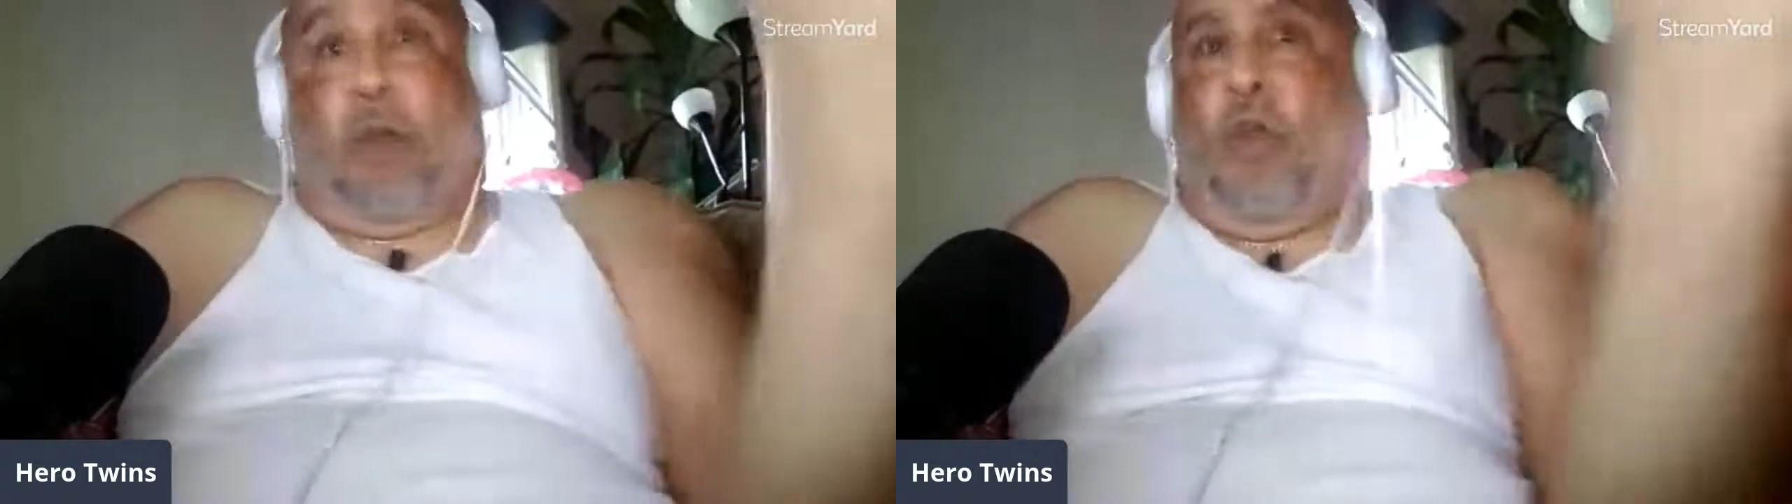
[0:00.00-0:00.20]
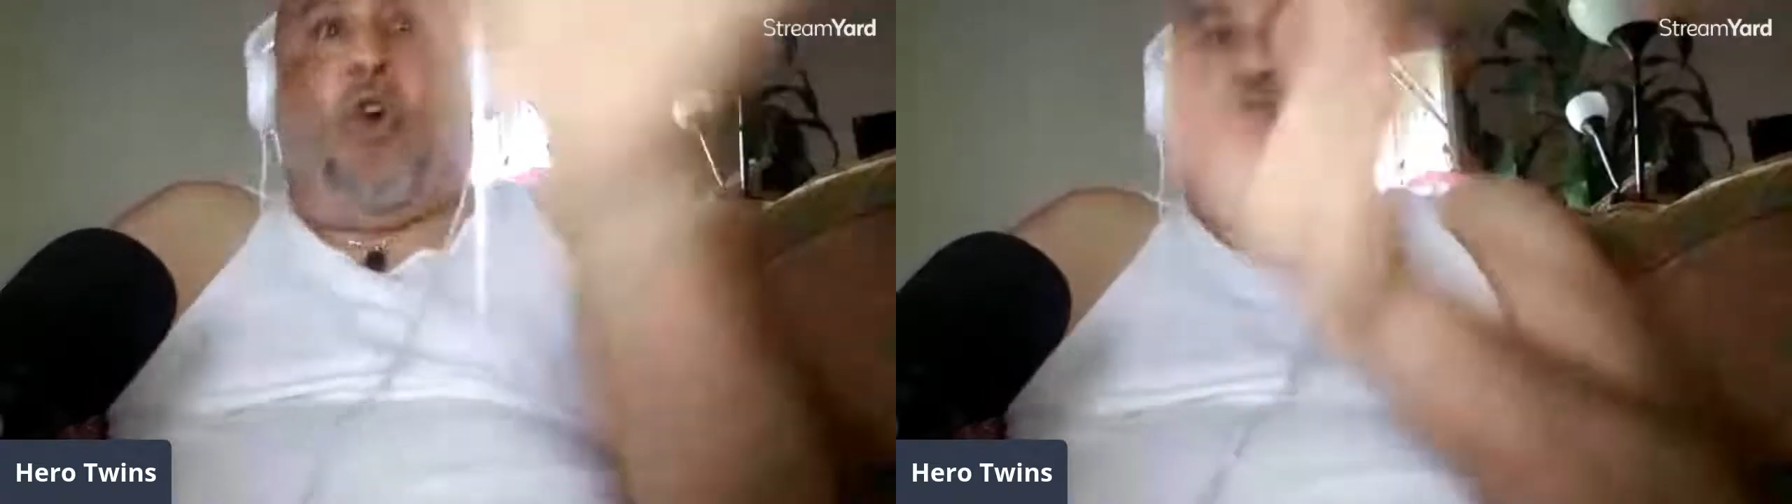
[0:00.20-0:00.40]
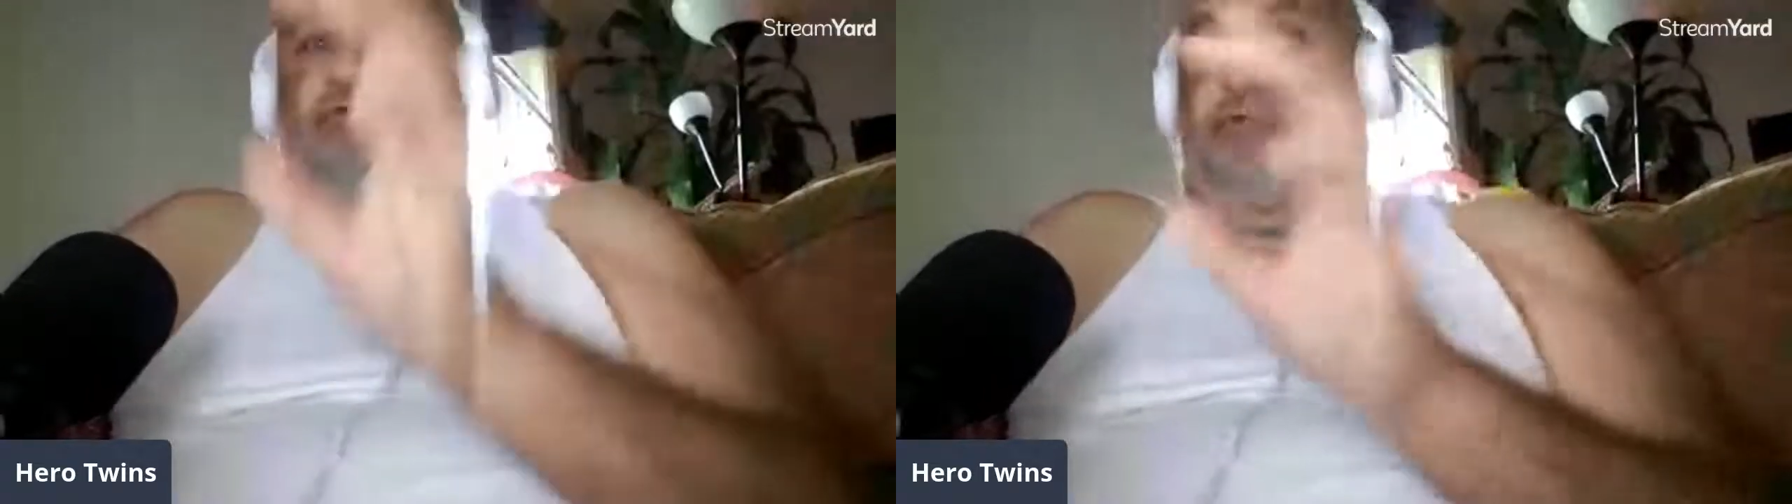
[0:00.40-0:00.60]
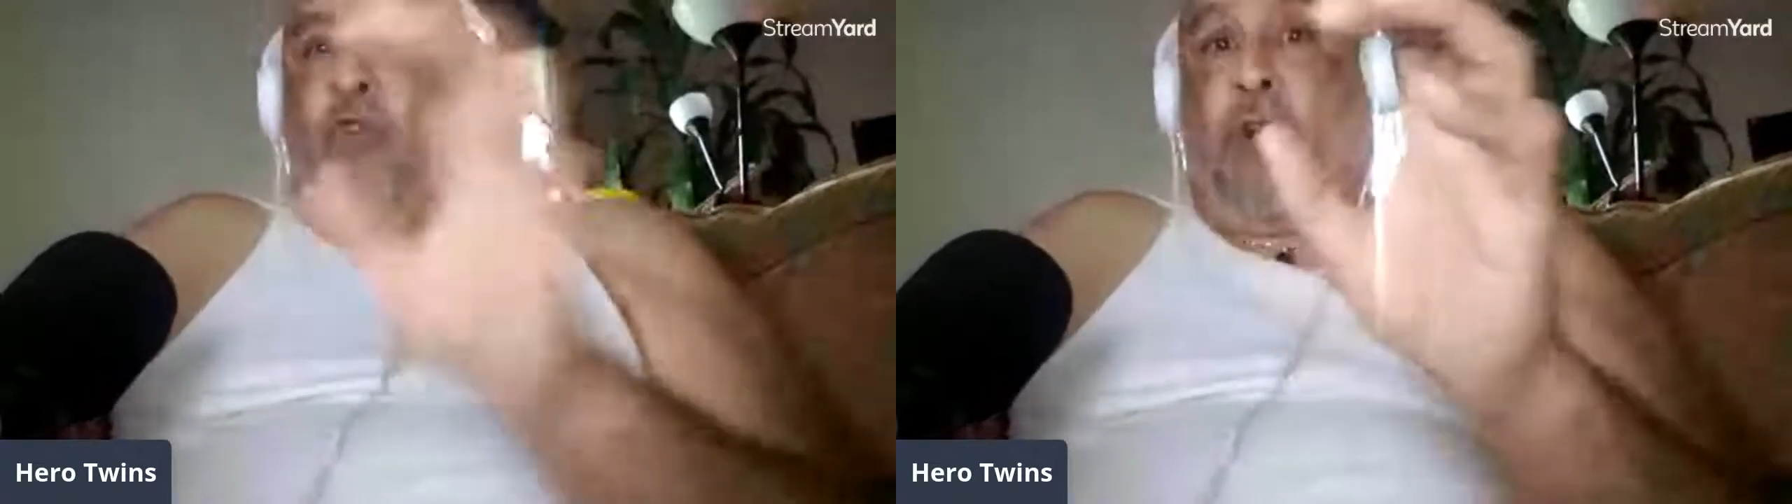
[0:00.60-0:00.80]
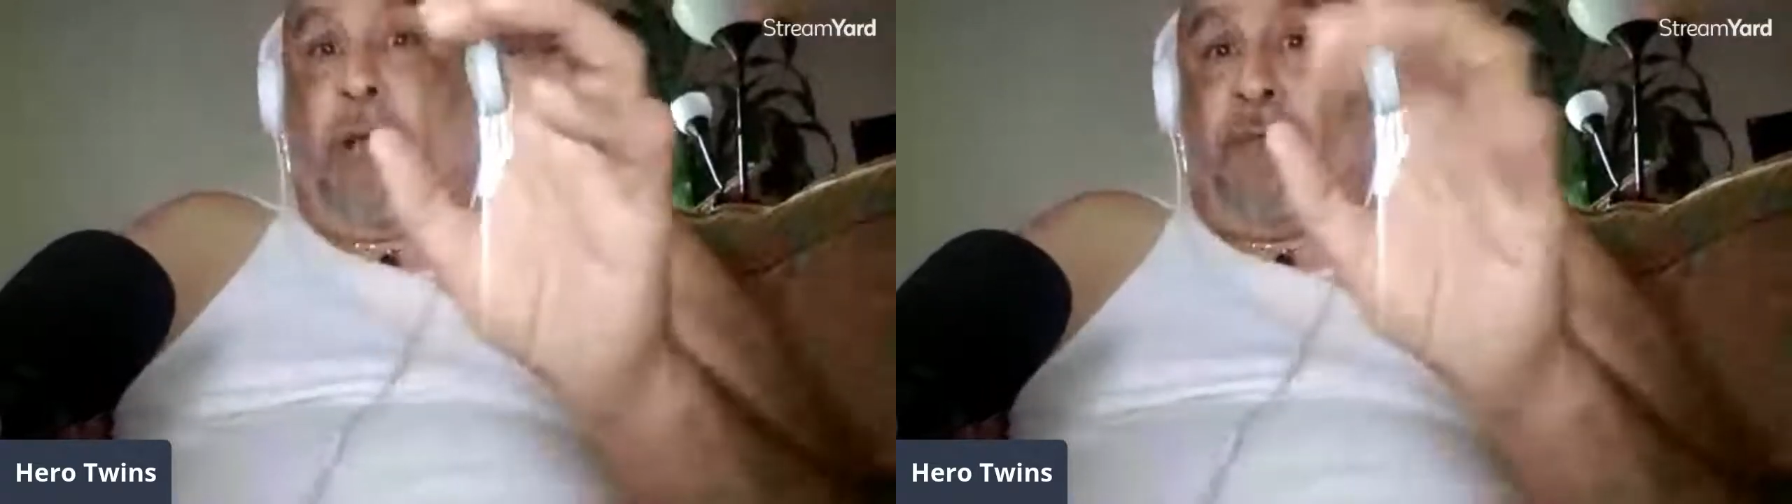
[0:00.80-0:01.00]
long
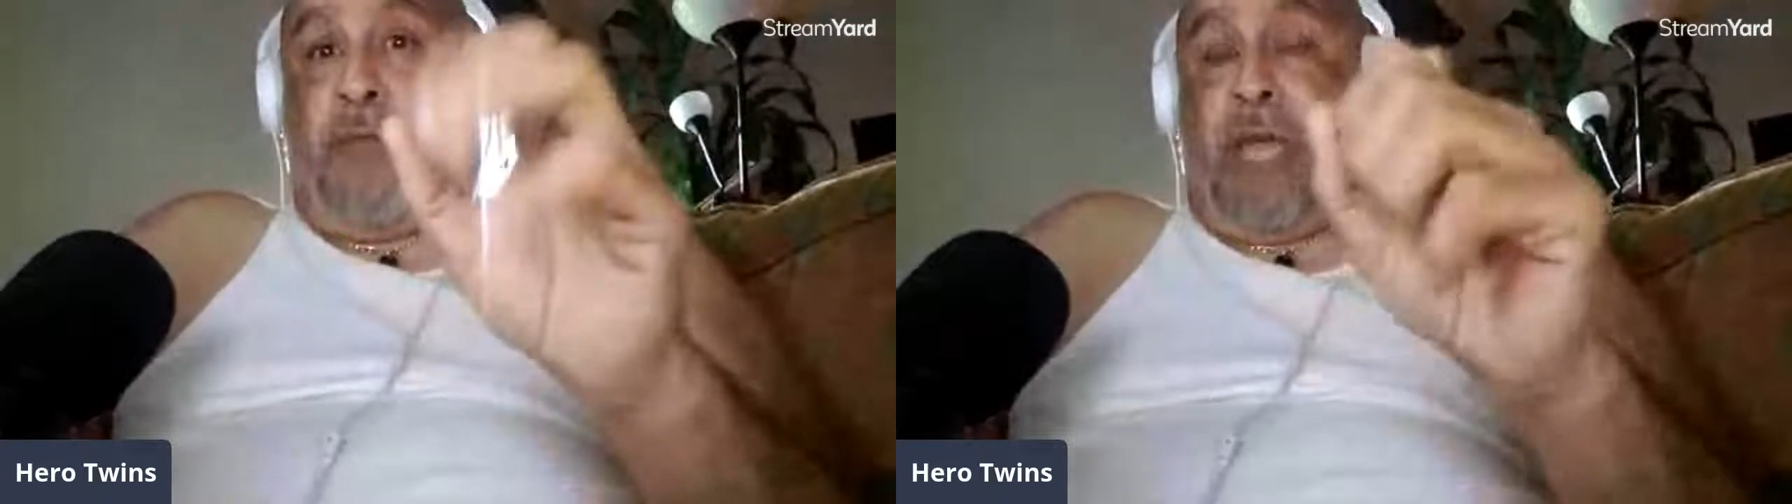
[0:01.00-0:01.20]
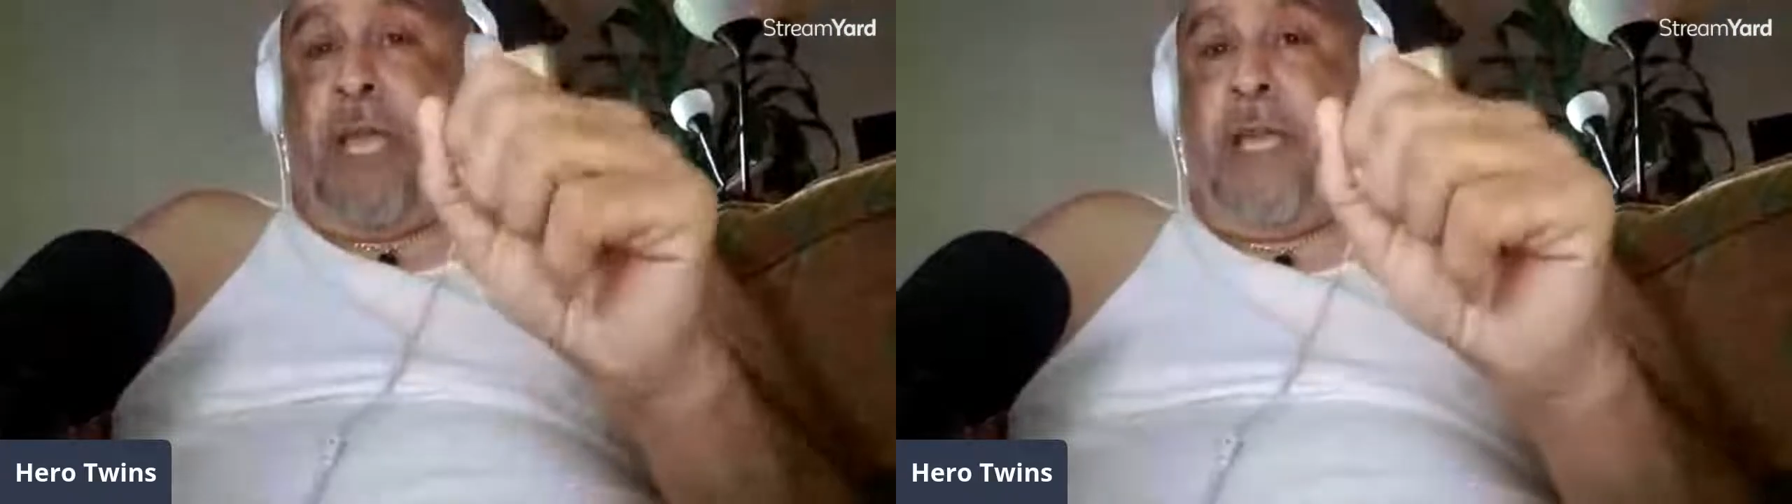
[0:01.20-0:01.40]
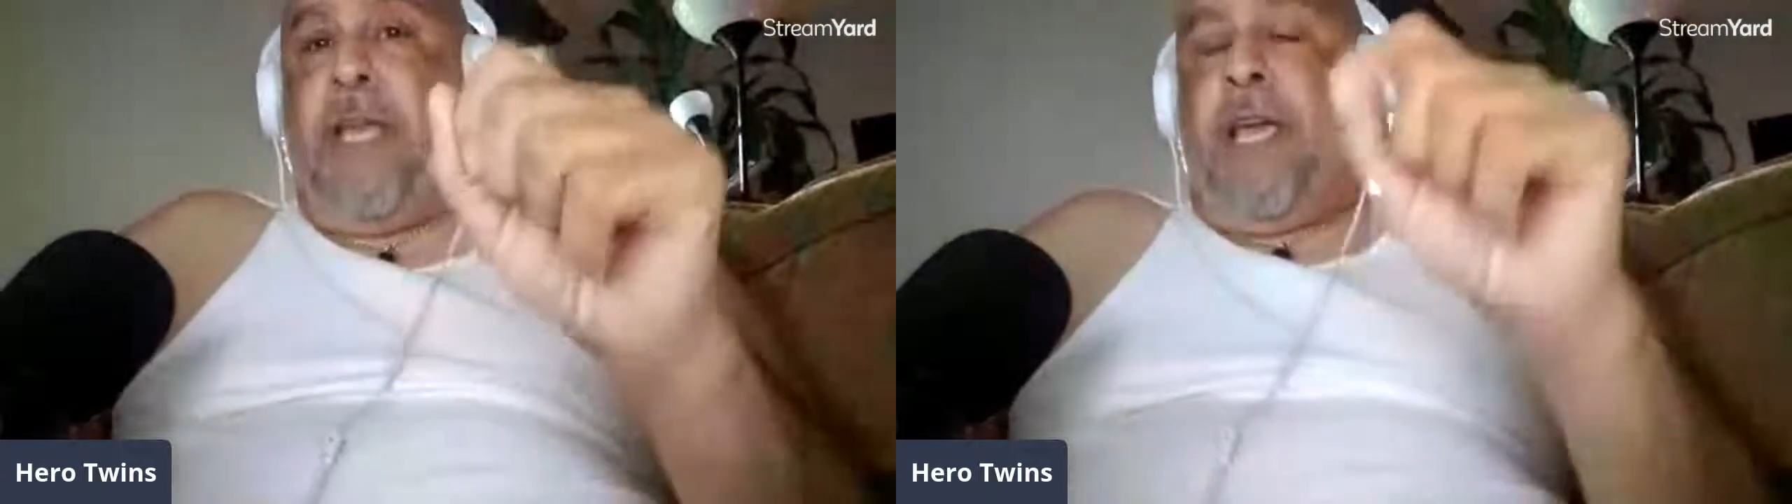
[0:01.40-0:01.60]
drawn out thing.